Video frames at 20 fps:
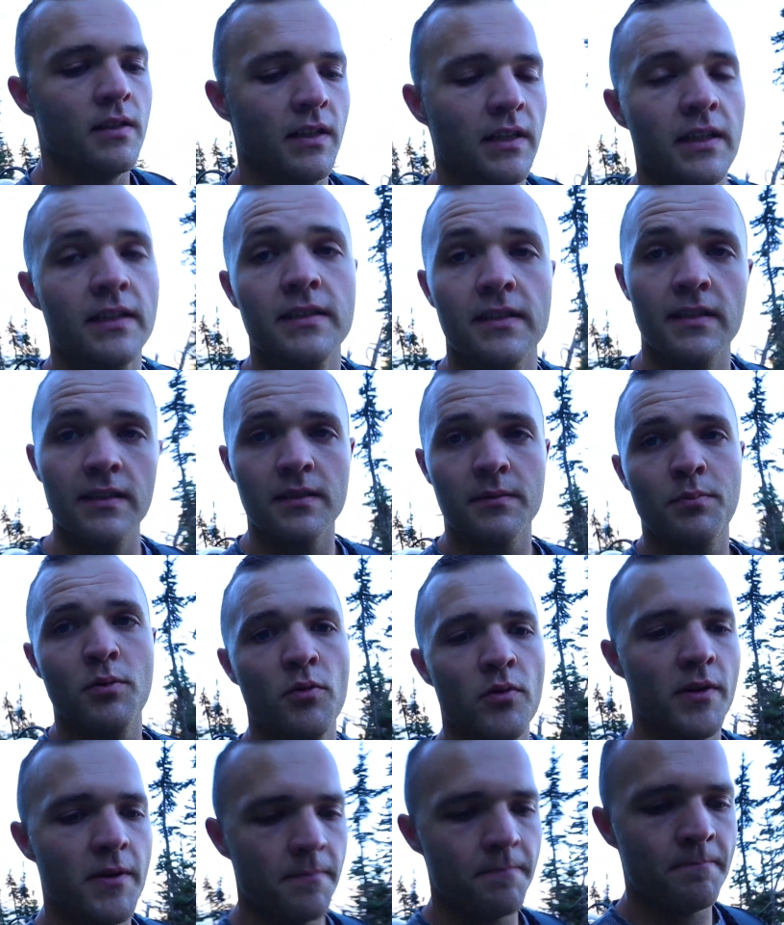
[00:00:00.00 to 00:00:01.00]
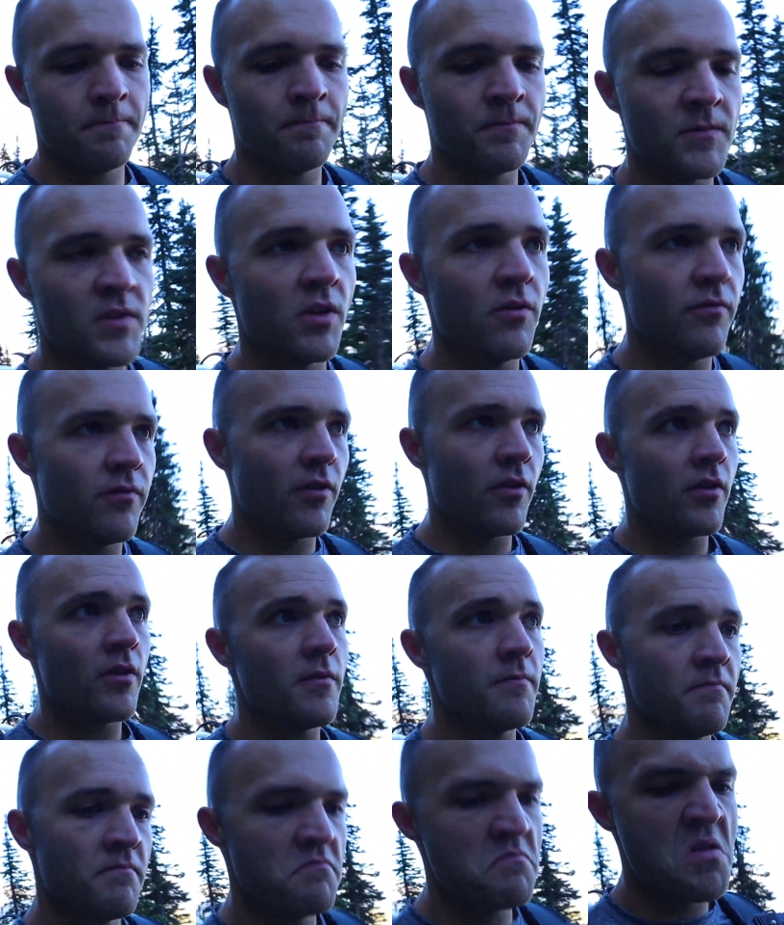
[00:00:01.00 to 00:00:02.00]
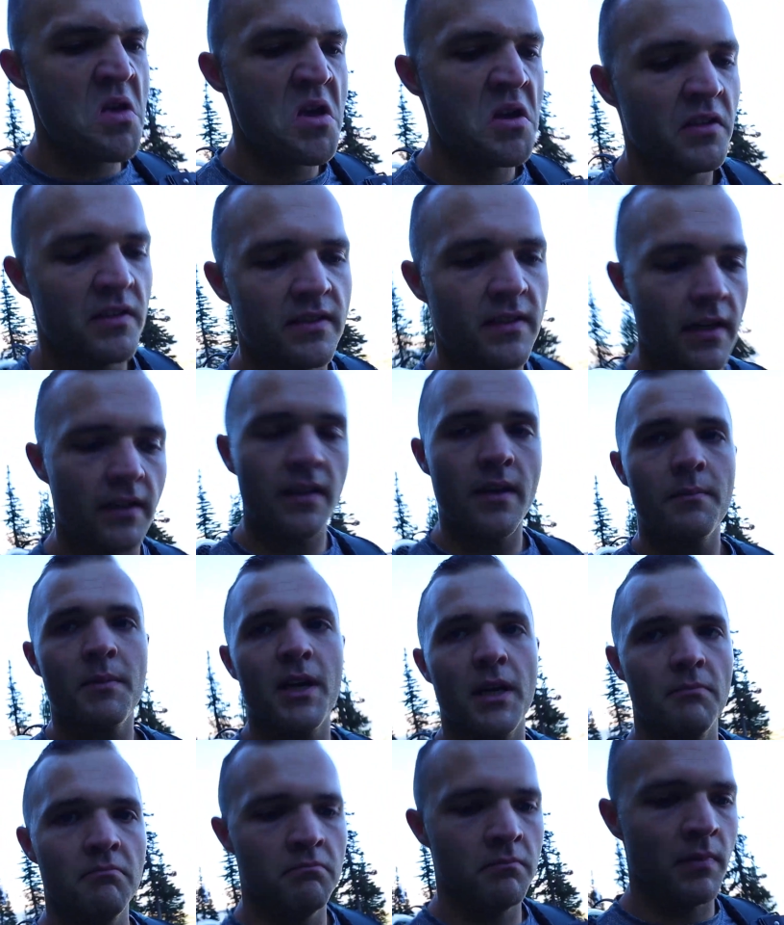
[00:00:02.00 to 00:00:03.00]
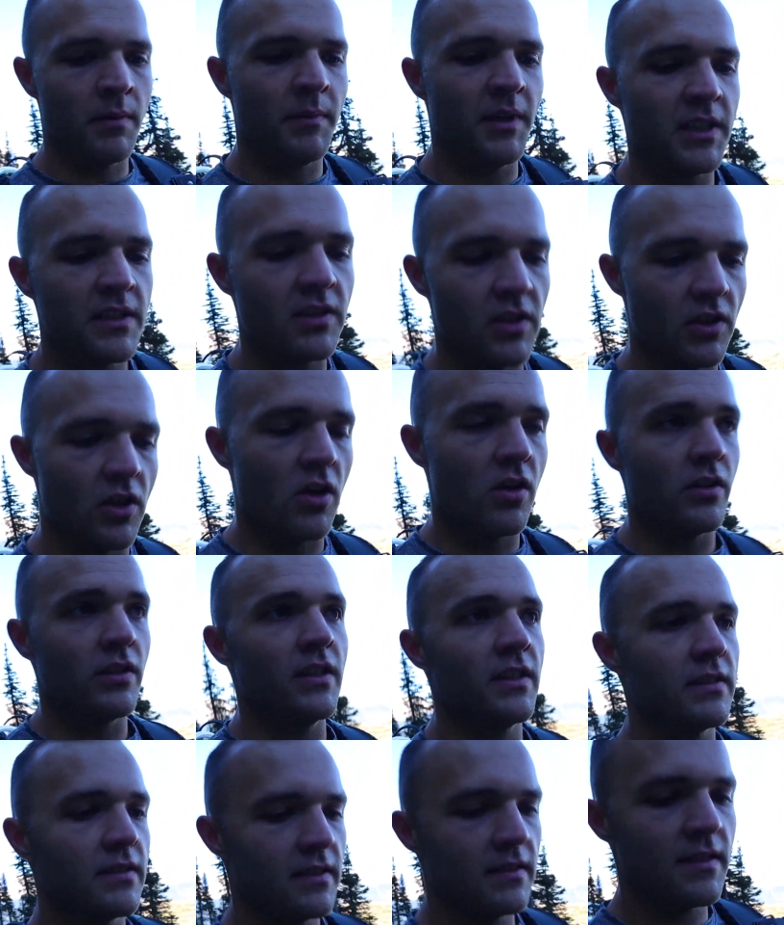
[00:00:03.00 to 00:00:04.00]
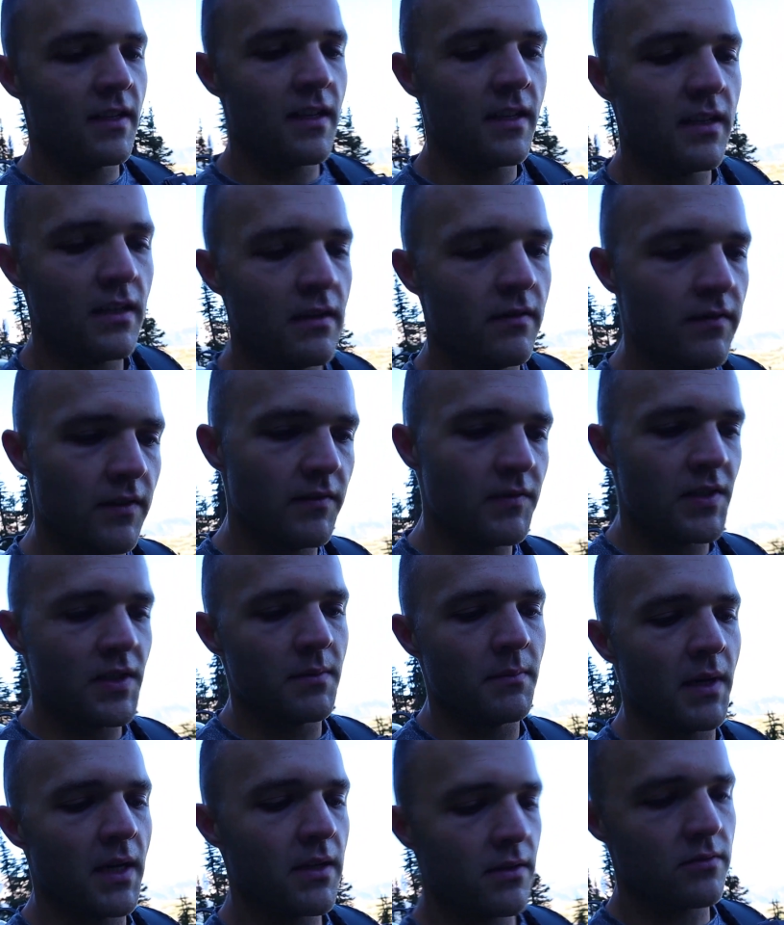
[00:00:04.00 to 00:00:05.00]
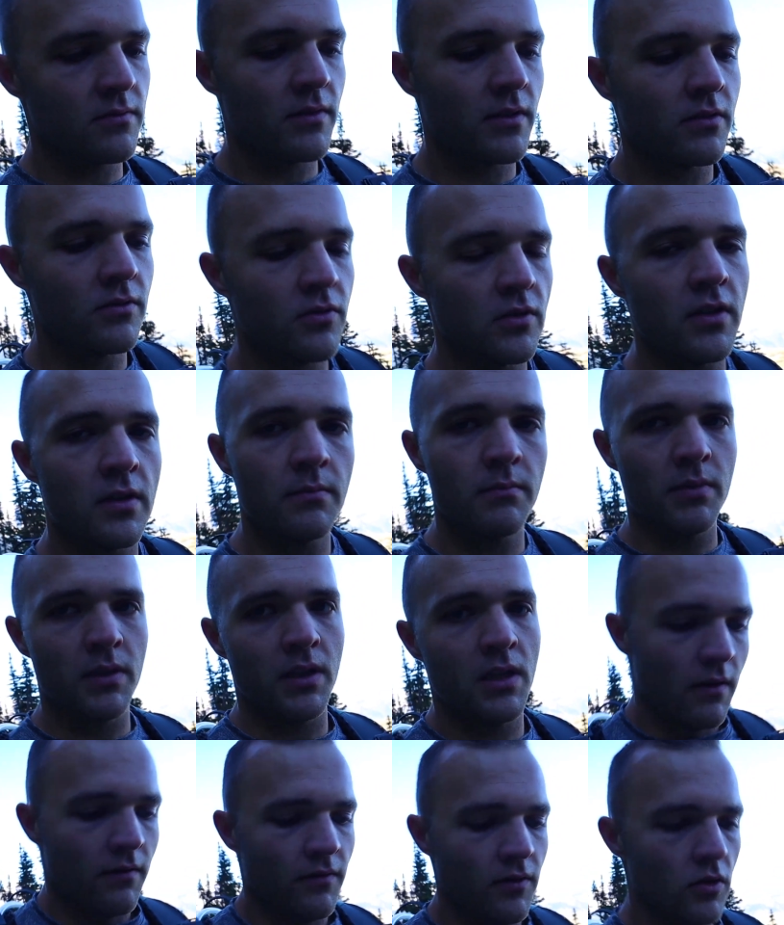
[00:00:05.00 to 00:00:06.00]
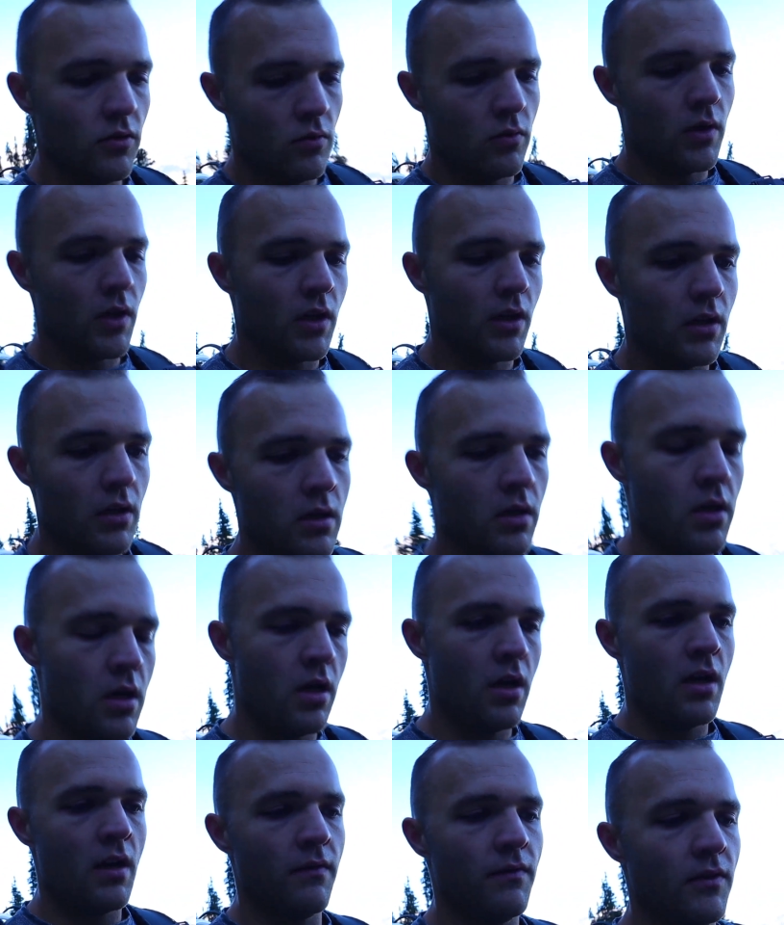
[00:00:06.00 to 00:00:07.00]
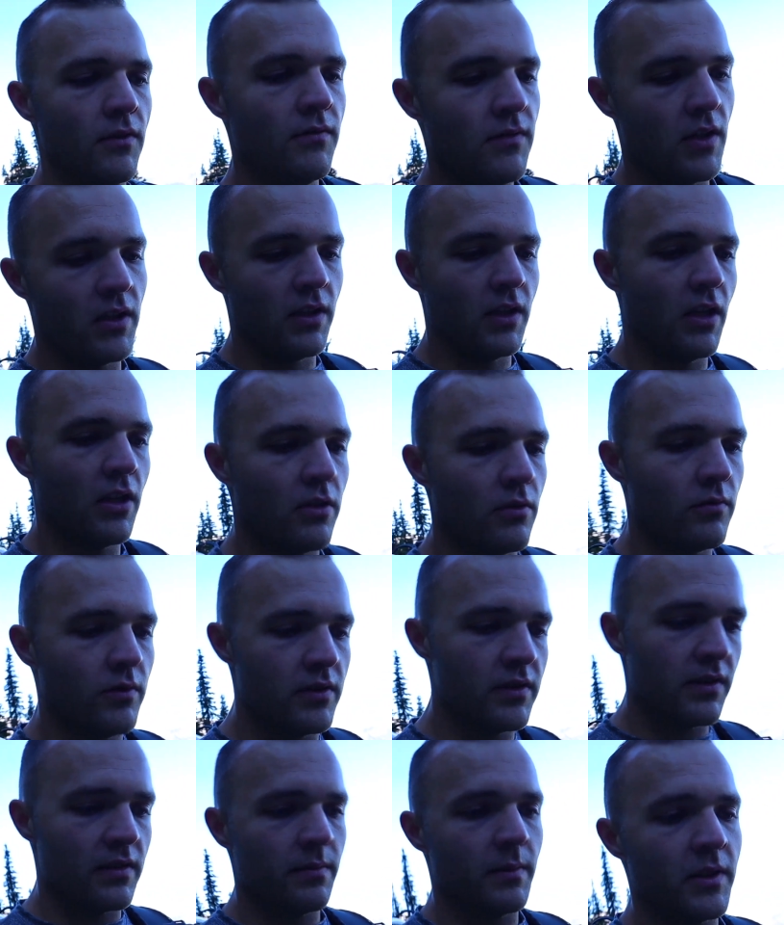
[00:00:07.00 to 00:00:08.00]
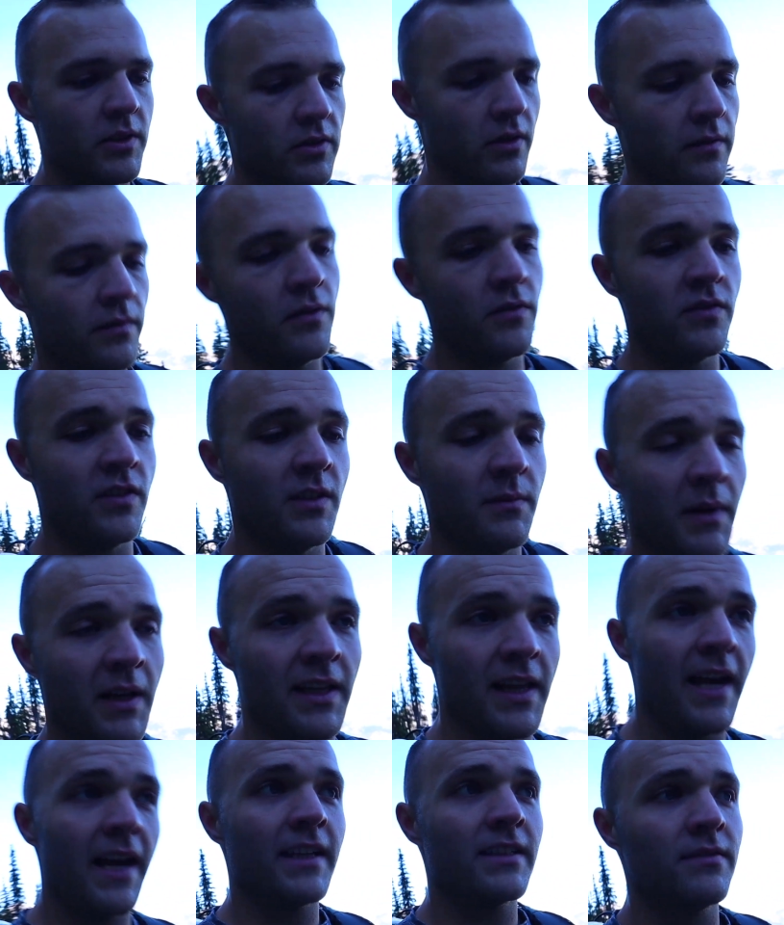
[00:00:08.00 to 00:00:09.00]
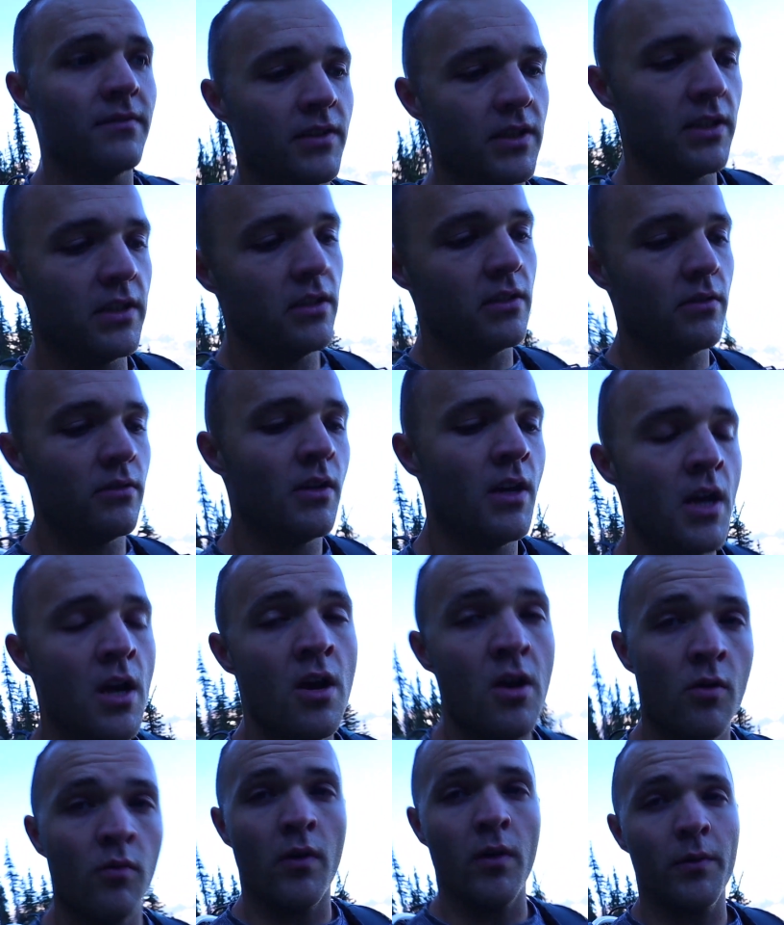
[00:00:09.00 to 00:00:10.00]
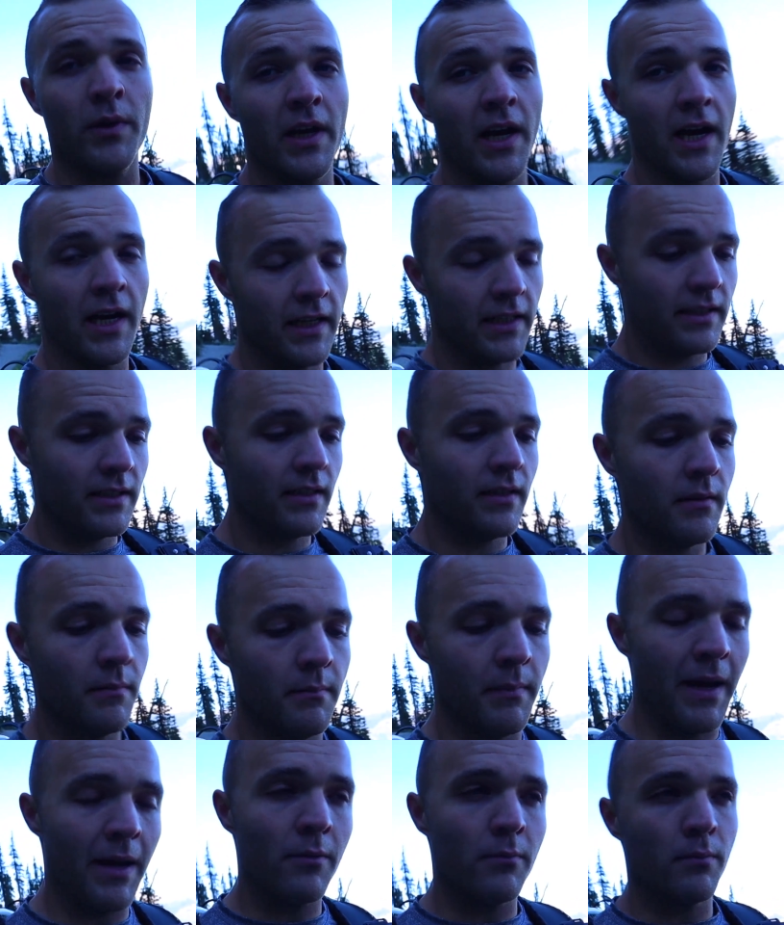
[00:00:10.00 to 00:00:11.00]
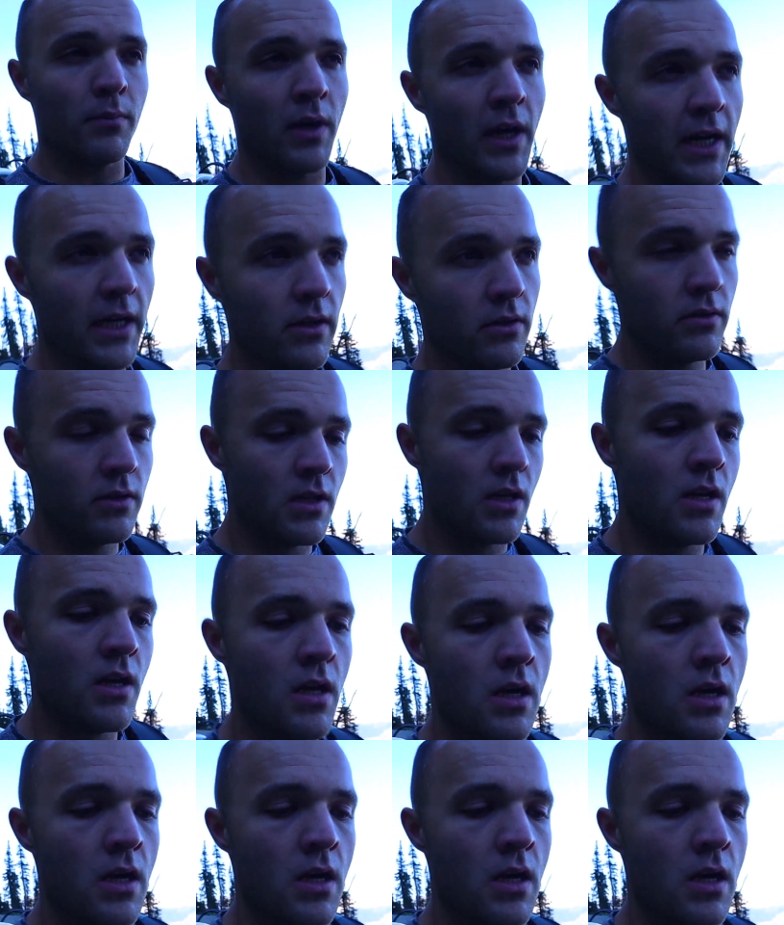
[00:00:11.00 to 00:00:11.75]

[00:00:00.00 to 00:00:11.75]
to get to this point. So far, it's not that bad. I mean, it's a long distance hike, 15 miles round trip, but if you uh, if you've done the other ones, especially if you've seen my last video where we hiked Mount Brown,